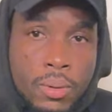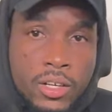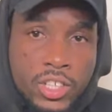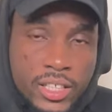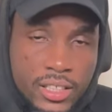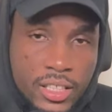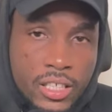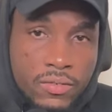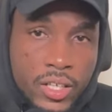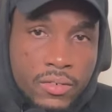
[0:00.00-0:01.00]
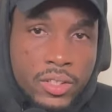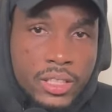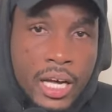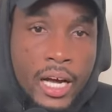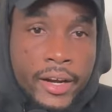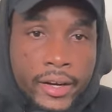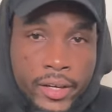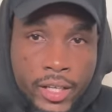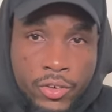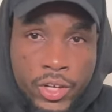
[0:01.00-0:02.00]
manager Steve Davis and
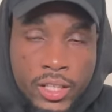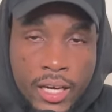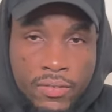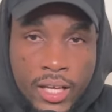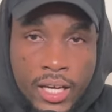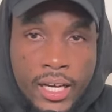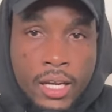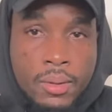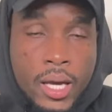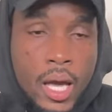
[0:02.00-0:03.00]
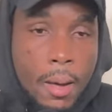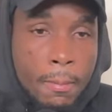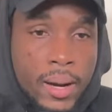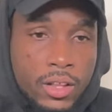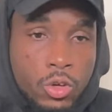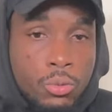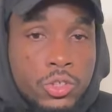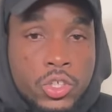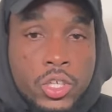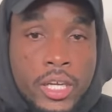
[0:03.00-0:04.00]
the director of the academy Matt
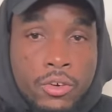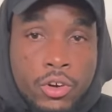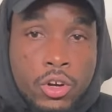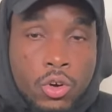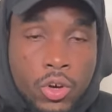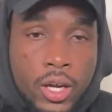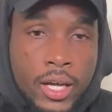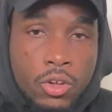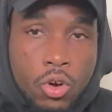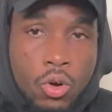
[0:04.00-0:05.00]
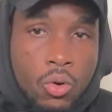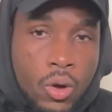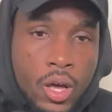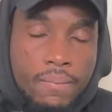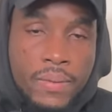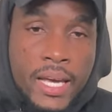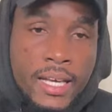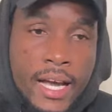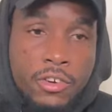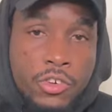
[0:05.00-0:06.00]
Obso. they were looking at how they
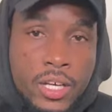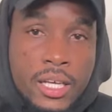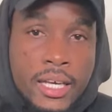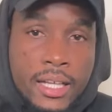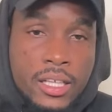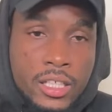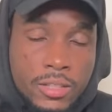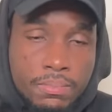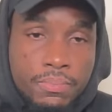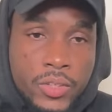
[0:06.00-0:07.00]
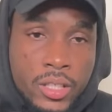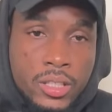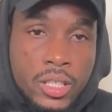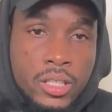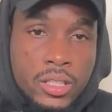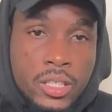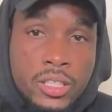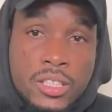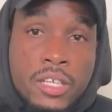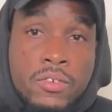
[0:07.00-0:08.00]
can really get his his his,
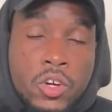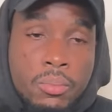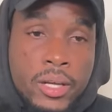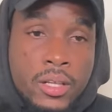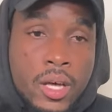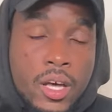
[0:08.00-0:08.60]
his development